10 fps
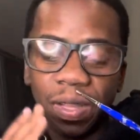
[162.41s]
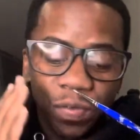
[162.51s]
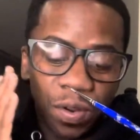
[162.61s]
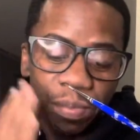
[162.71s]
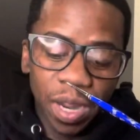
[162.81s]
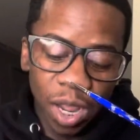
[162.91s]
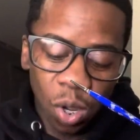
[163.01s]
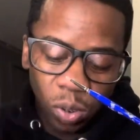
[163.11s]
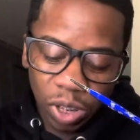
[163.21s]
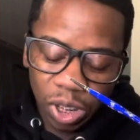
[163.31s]
From
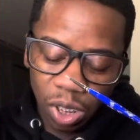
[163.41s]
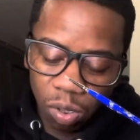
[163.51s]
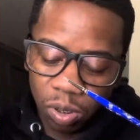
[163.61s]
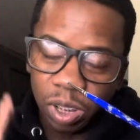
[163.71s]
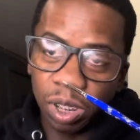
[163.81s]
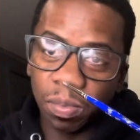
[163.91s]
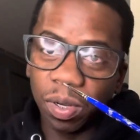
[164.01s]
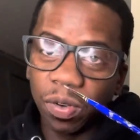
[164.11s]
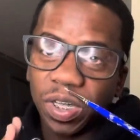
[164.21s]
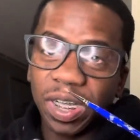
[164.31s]
now till December
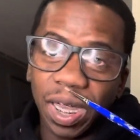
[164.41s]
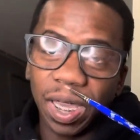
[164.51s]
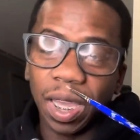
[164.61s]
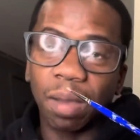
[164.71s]
the 2nd,